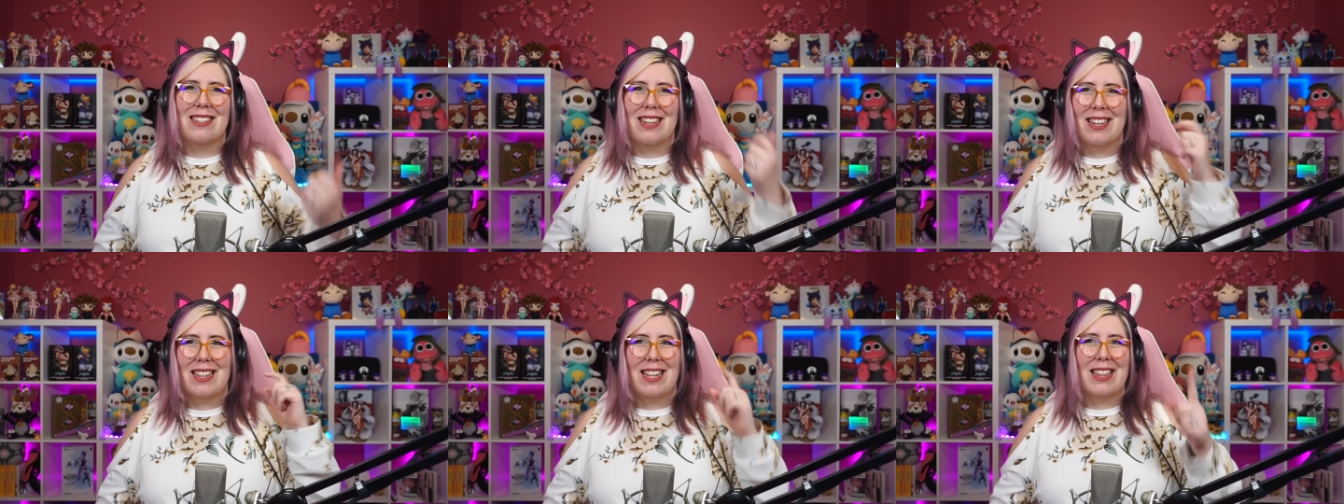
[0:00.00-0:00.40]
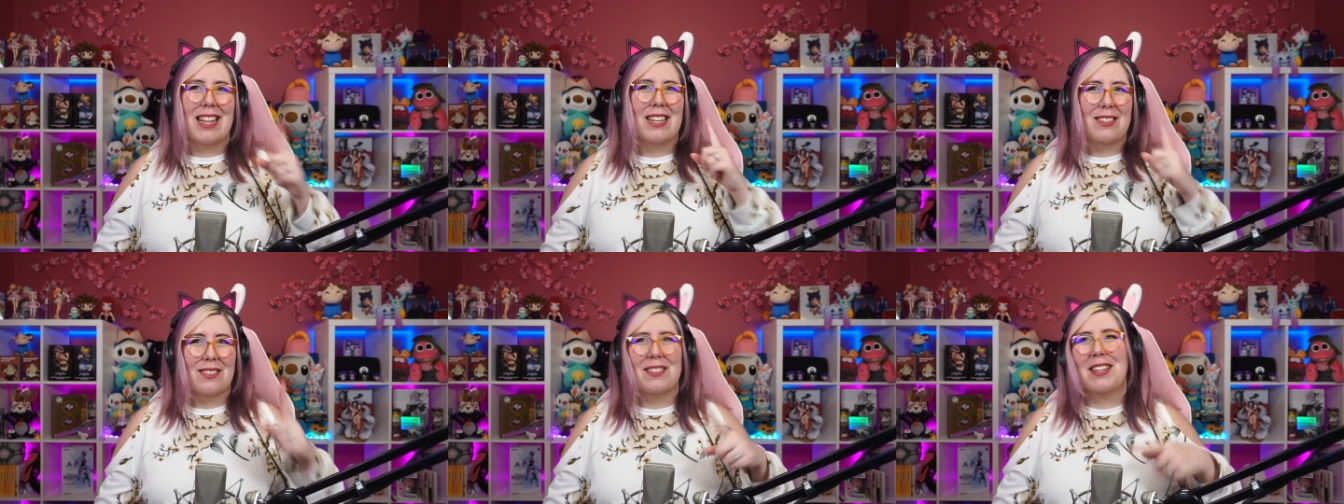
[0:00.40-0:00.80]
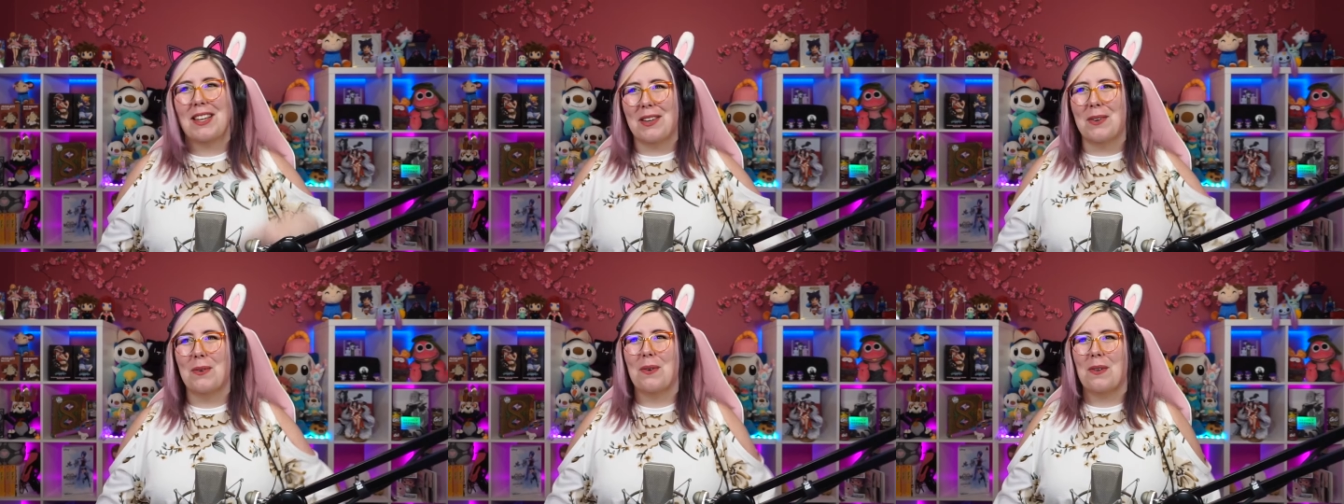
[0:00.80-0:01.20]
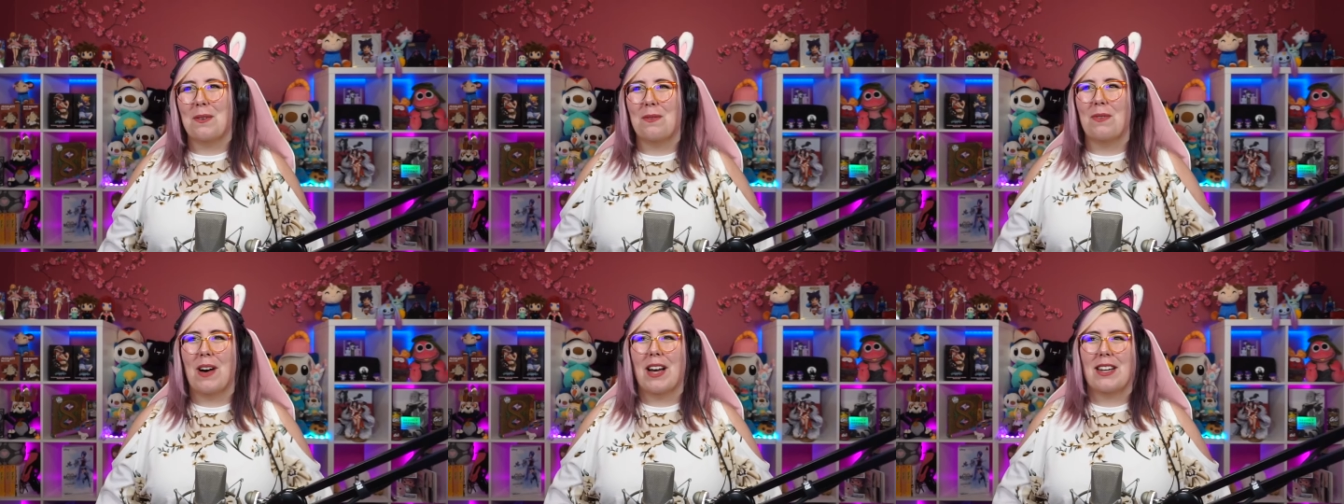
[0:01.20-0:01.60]
I think that's really cool and
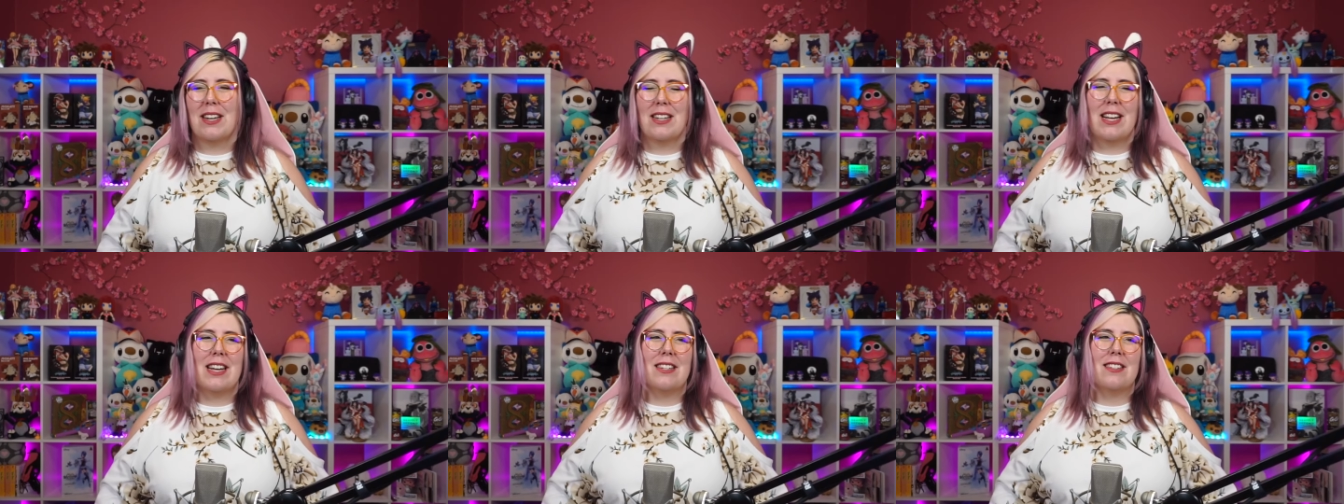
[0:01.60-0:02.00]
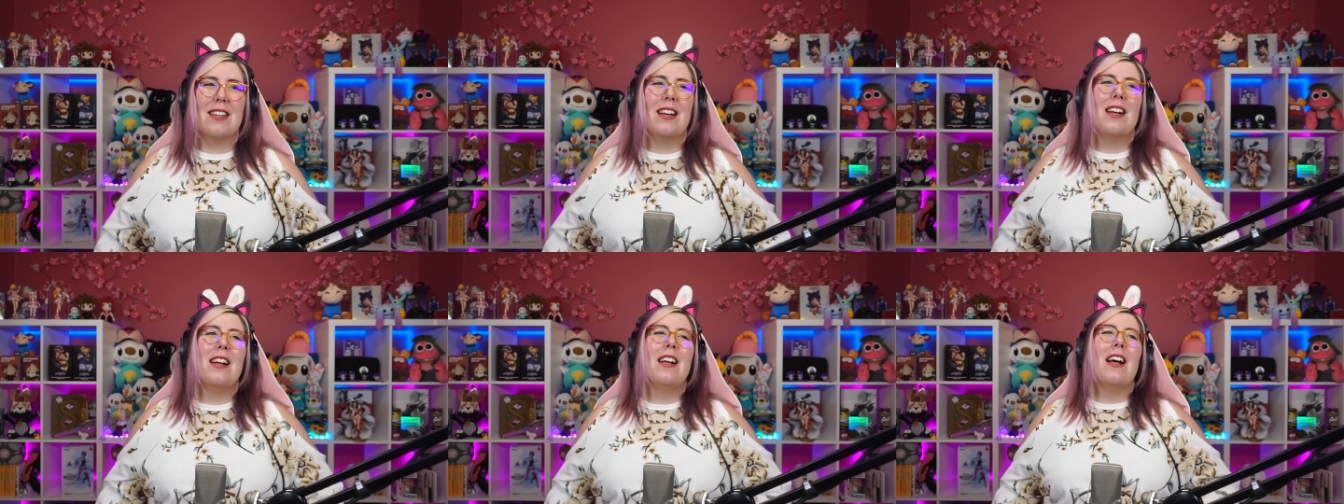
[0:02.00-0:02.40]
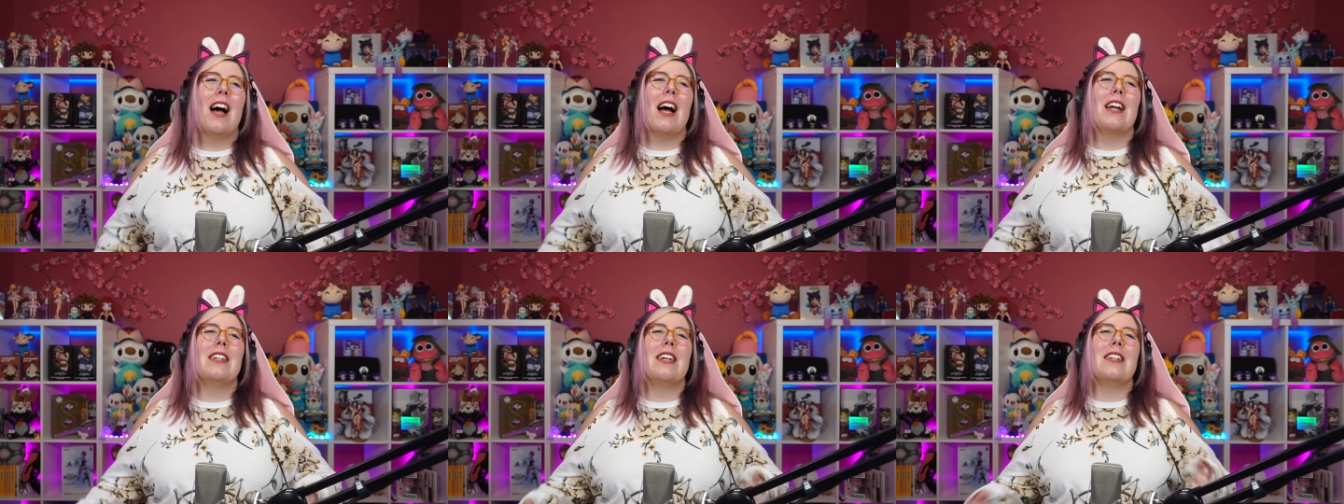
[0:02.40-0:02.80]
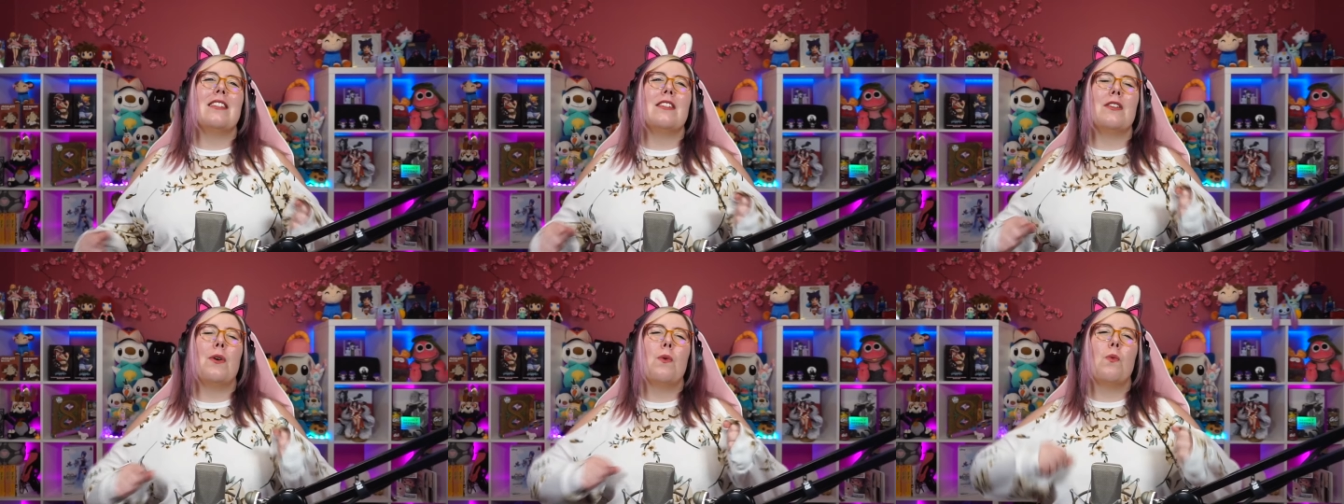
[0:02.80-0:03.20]
fun. A nice a nice
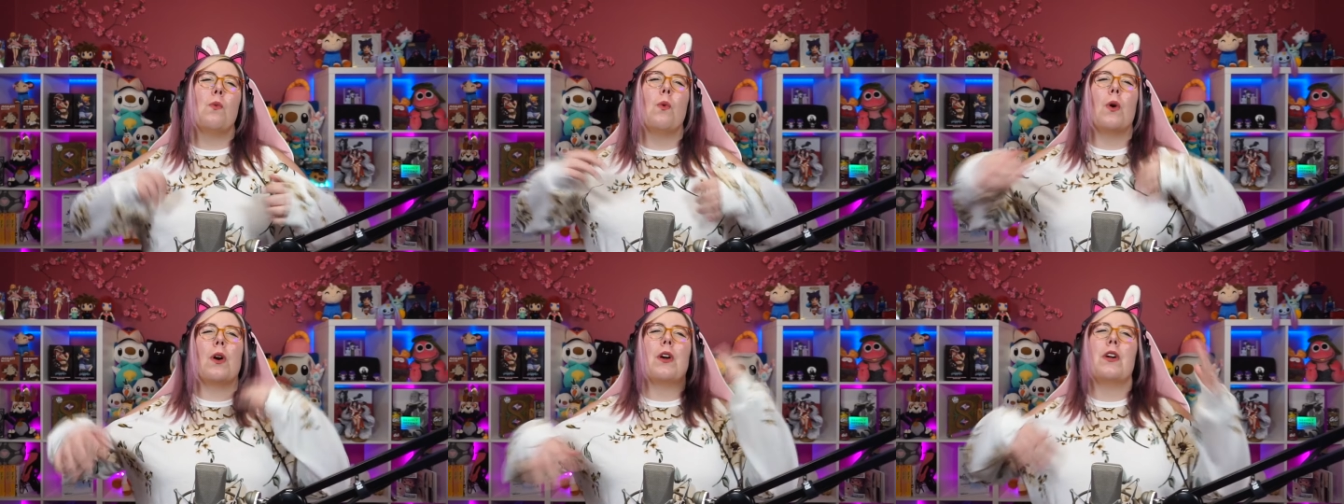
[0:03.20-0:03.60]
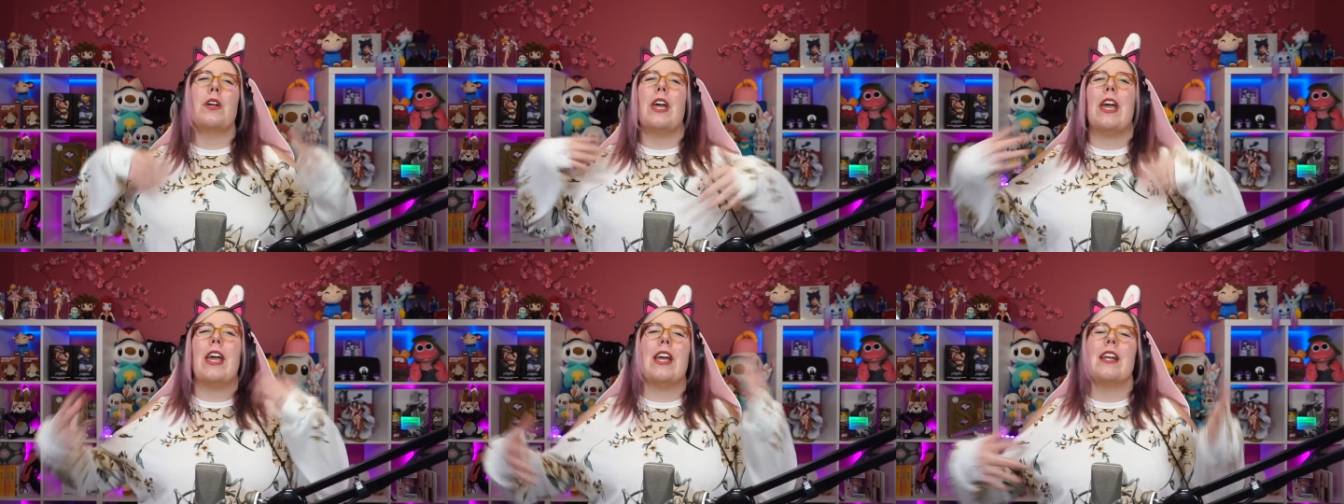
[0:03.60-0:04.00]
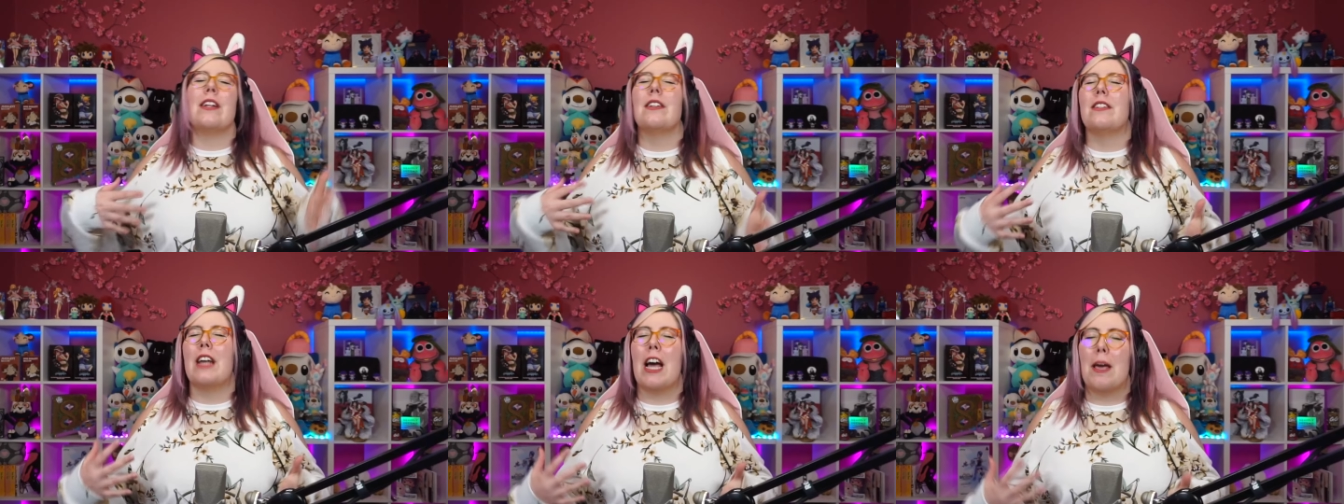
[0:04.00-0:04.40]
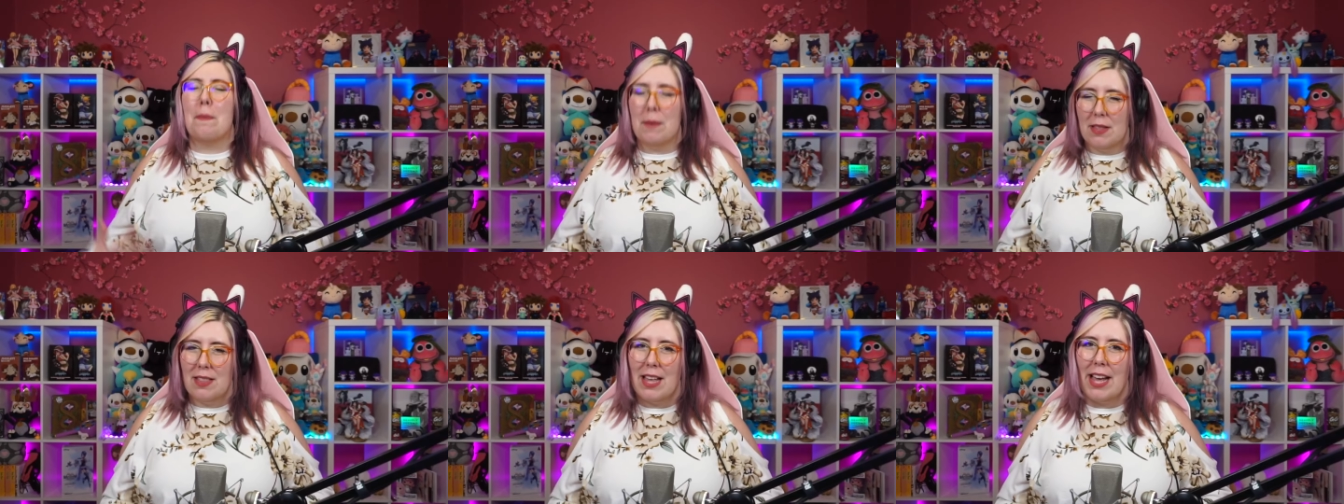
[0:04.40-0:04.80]
little work in type
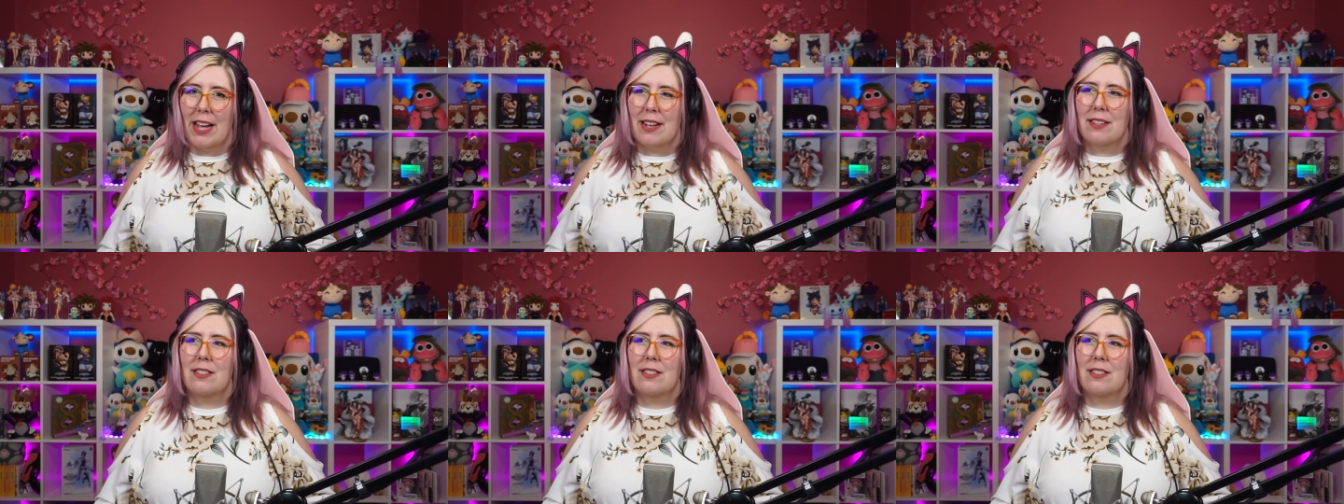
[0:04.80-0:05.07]
of thing.